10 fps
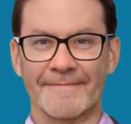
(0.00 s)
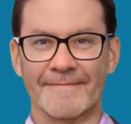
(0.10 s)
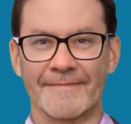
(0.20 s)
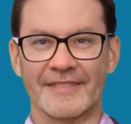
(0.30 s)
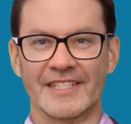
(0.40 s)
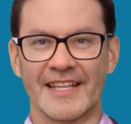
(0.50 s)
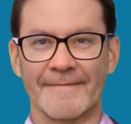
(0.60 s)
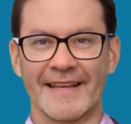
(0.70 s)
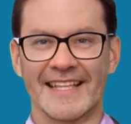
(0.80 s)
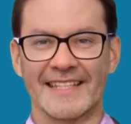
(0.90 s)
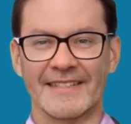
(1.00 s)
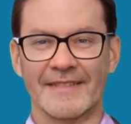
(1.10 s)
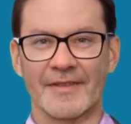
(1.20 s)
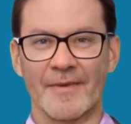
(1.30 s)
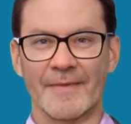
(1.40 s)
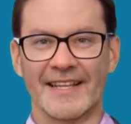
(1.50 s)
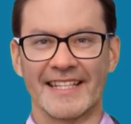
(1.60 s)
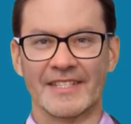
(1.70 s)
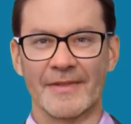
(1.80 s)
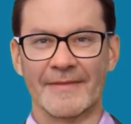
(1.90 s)
Step 8.
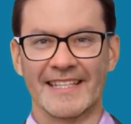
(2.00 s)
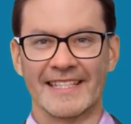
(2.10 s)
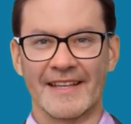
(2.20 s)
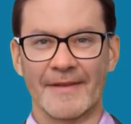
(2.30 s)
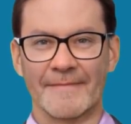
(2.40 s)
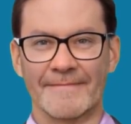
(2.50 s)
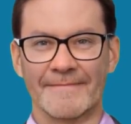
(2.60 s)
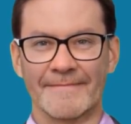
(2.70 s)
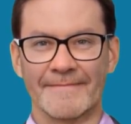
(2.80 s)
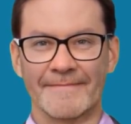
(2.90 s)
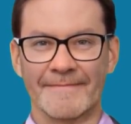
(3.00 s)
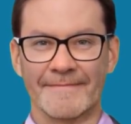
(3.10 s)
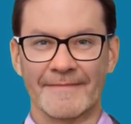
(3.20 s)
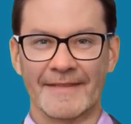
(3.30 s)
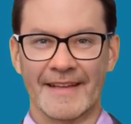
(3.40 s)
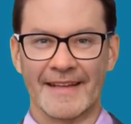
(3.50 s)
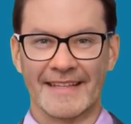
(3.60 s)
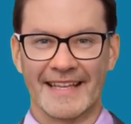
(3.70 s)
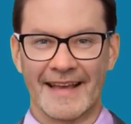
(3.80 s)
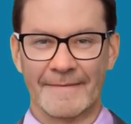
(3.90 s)
Create your video.
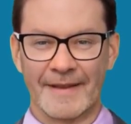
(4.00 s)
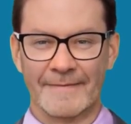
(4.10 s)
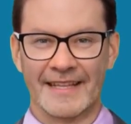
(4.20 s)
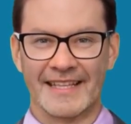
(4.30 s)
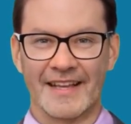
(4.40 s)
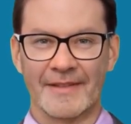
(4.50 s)
Name your video,